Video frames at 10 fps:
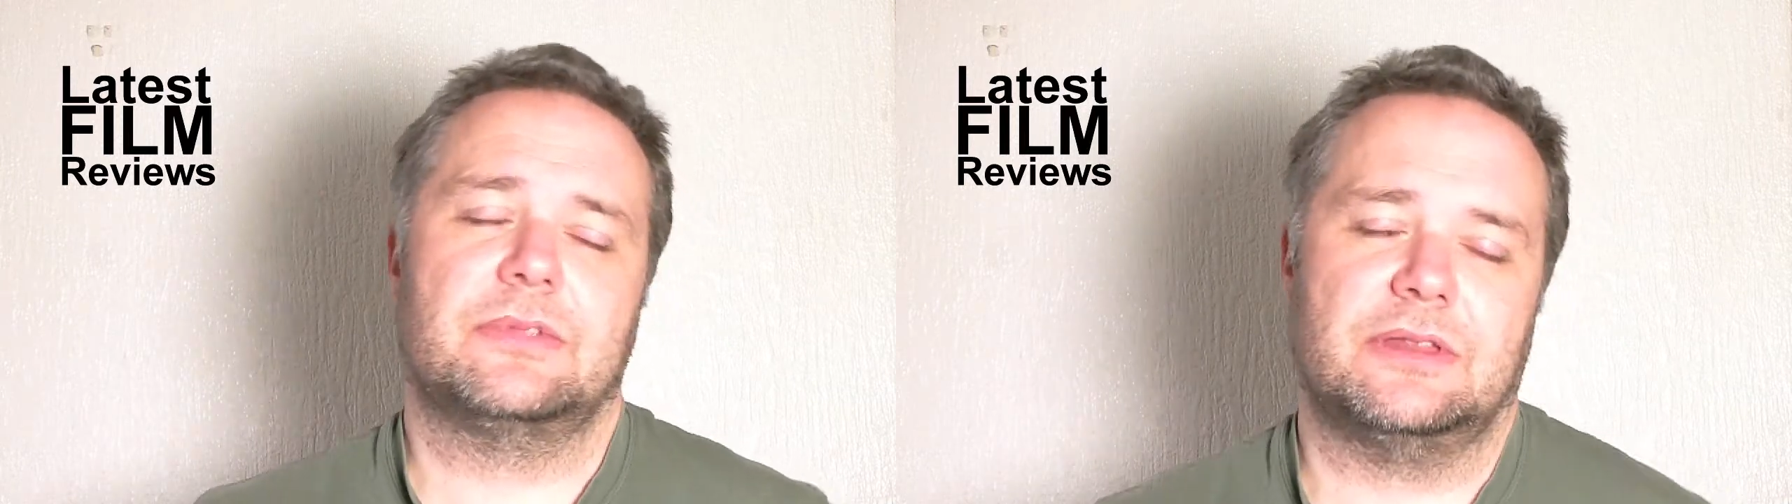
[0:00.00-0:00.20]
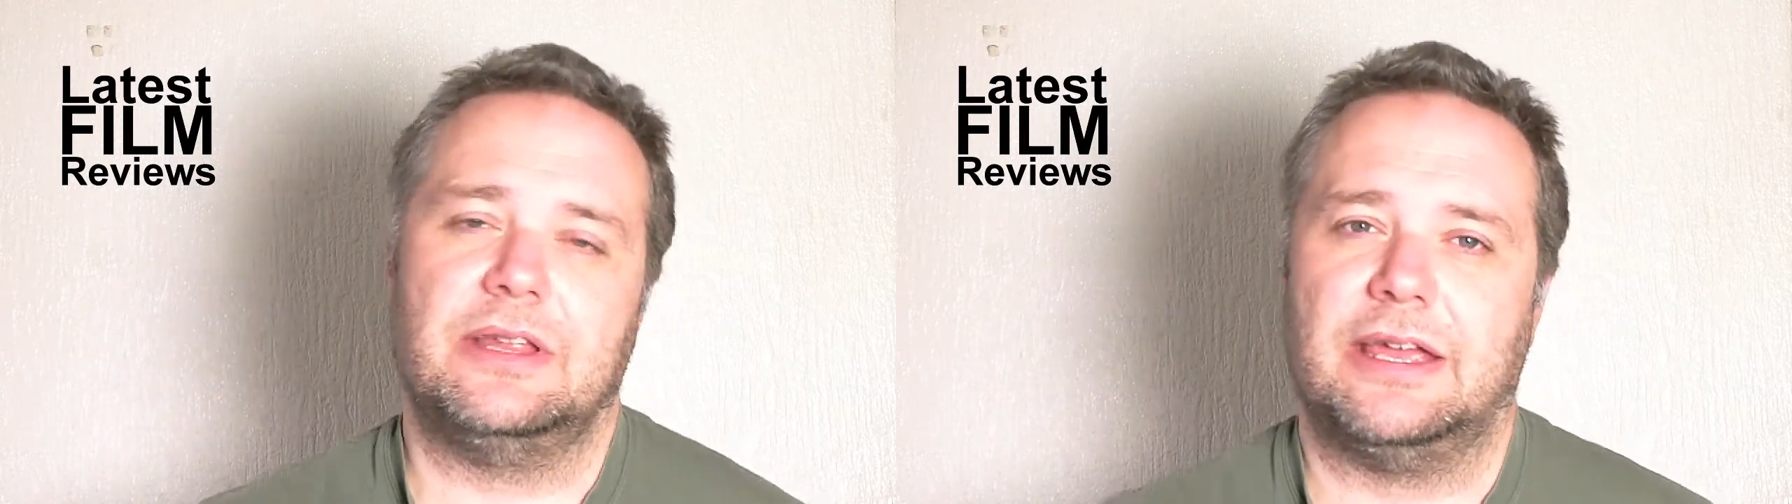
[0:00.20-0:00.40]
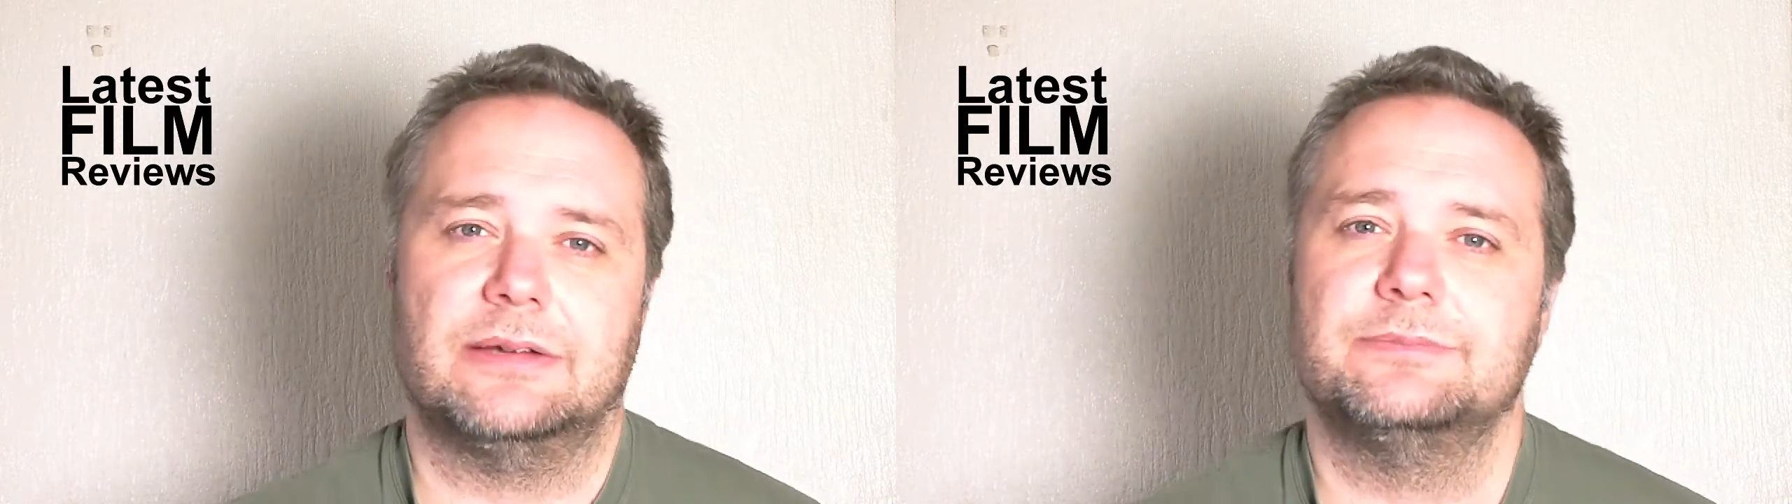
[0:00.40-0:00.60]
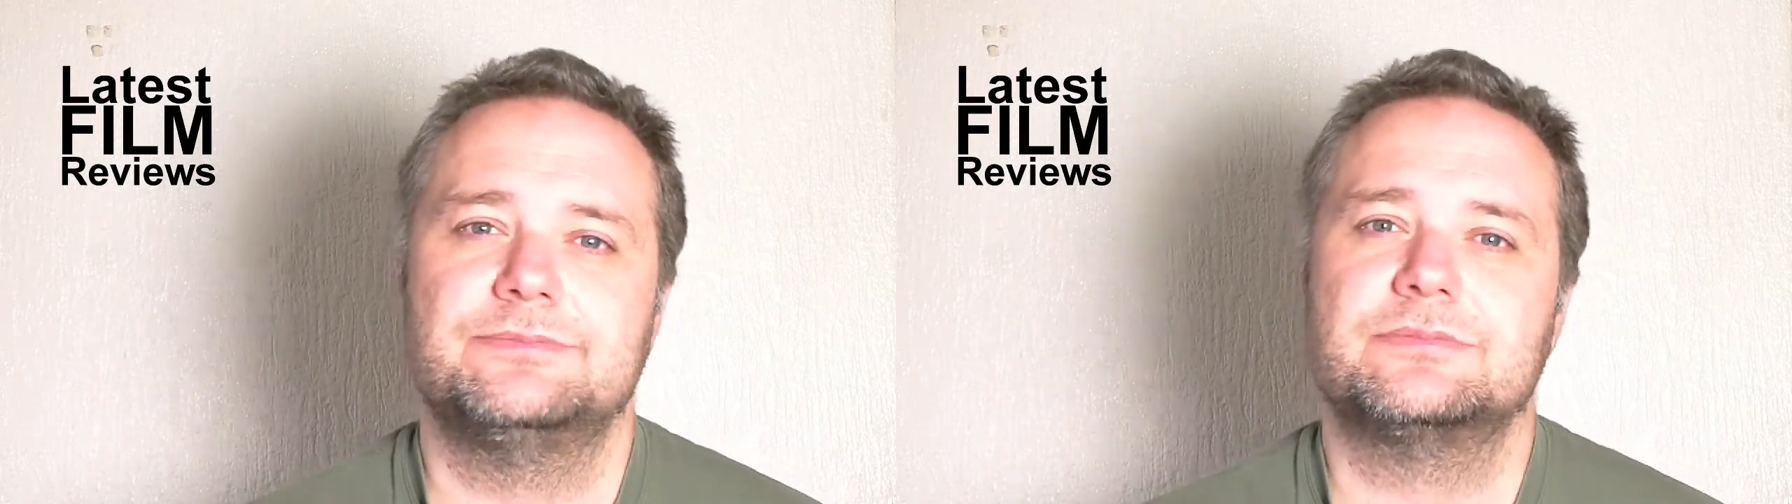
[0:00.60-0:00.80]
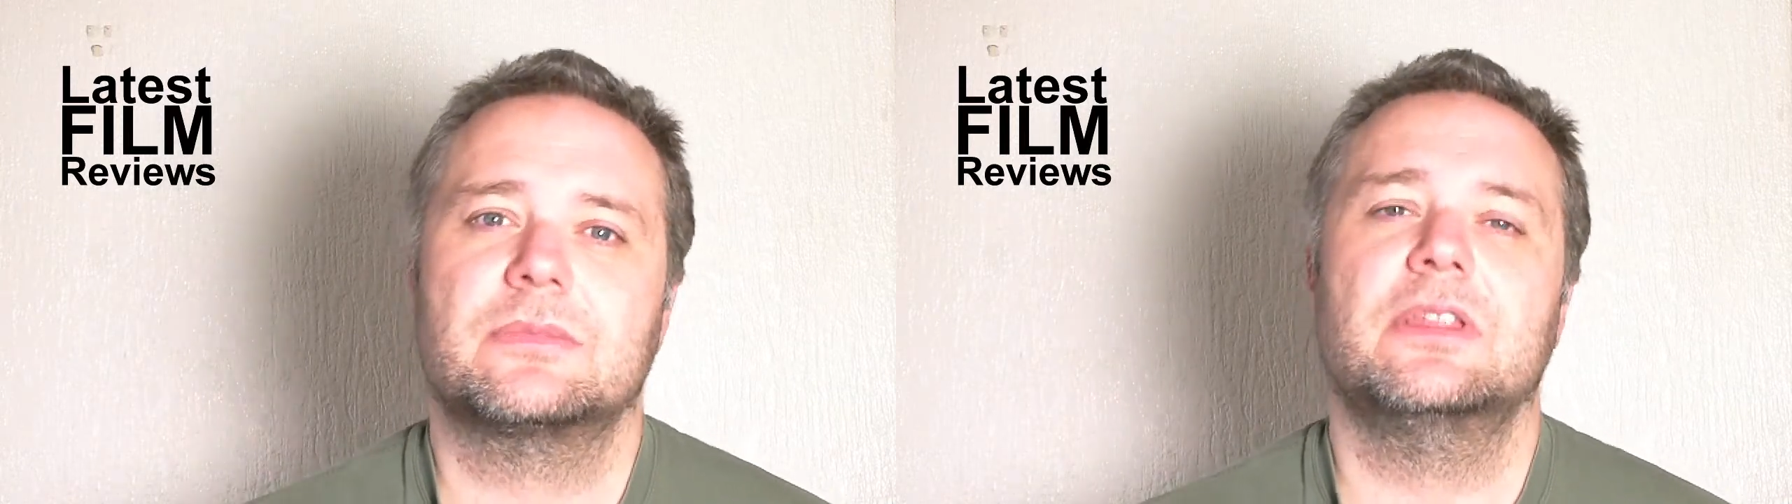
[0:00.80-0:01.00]
yeah,
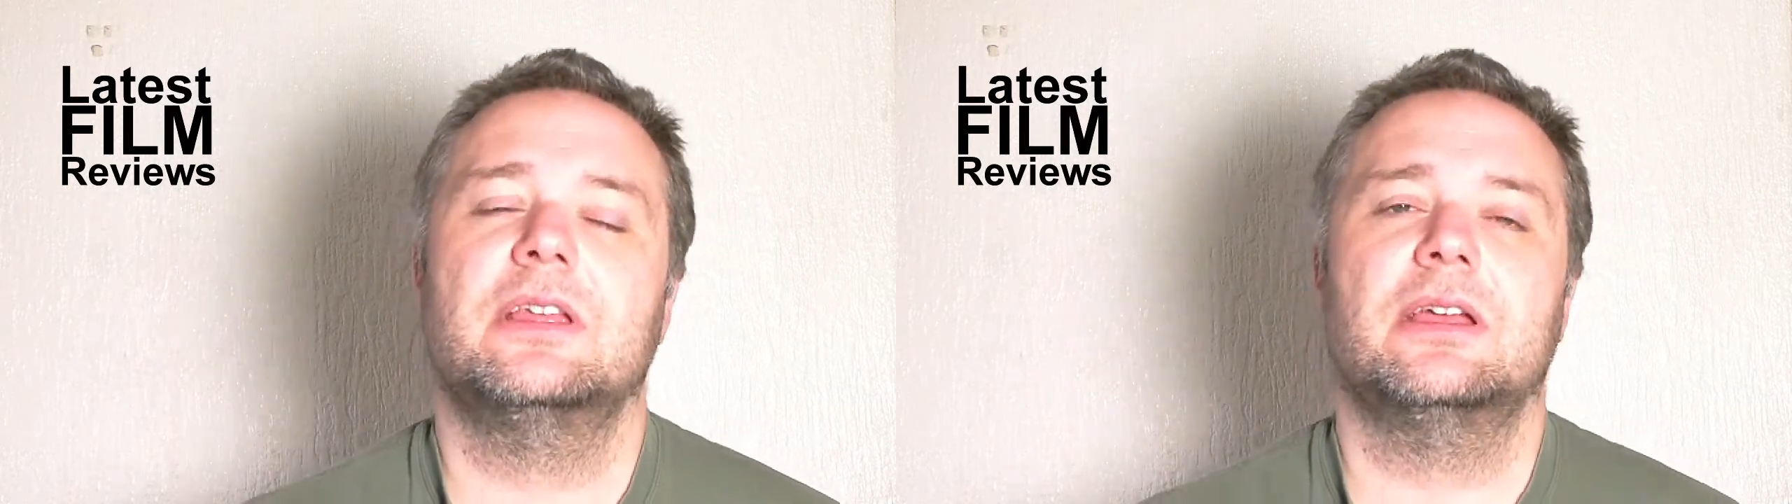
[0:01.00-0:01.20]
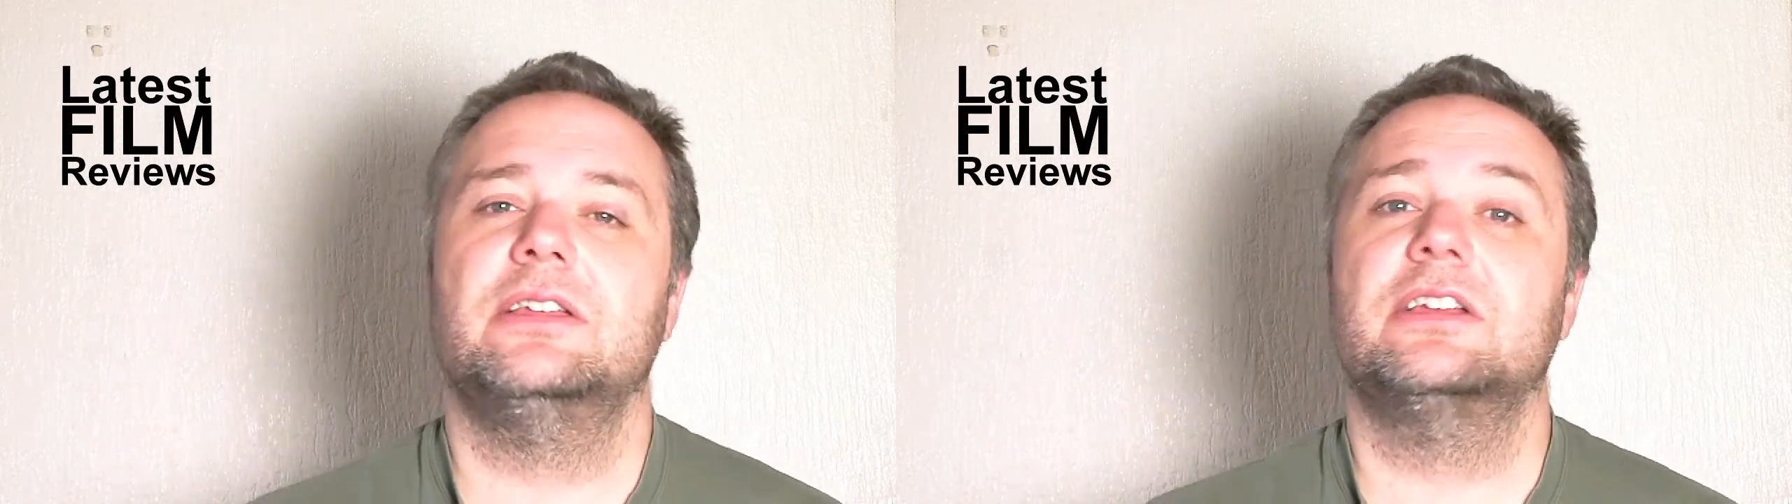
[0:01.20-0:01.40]
you're